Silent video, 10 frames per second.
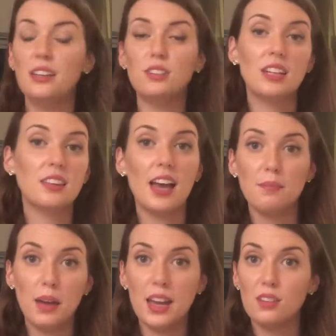even at
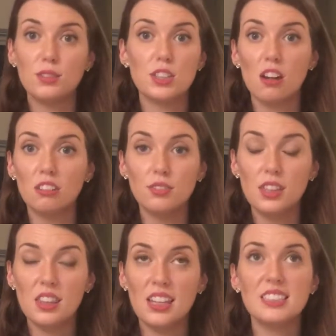that, buying
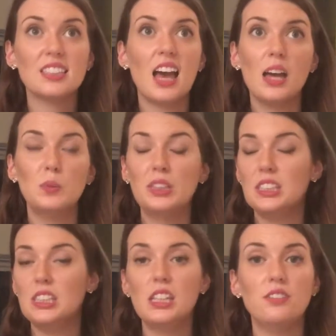photography things, I
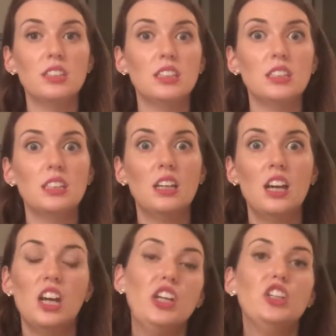wouldn't even
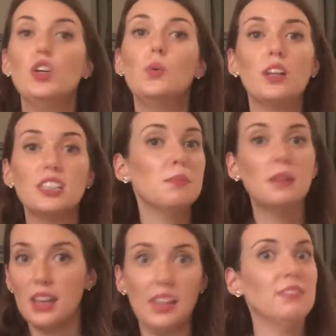know where to
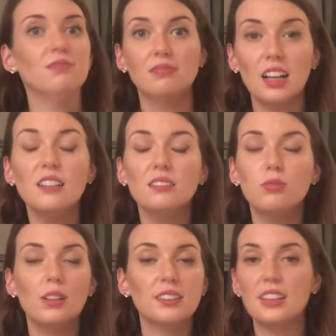begin.
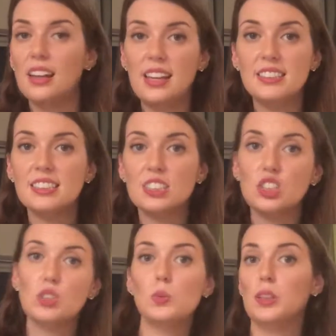What the lenses
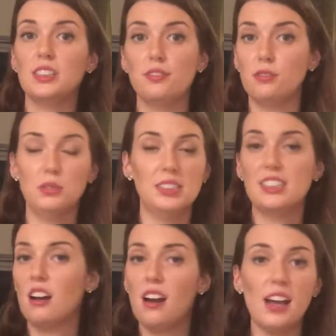do, what different ones
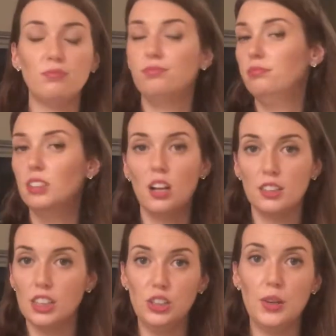are, I've
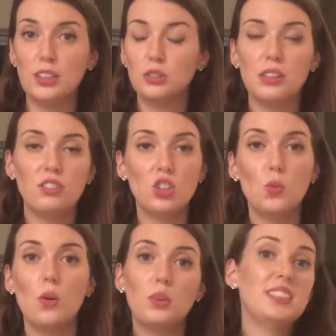not a clue. I don't even know
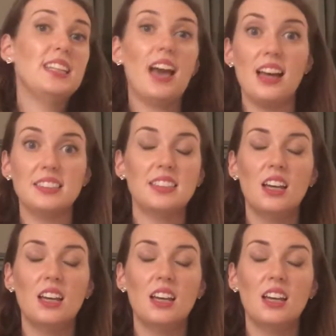what ones he has.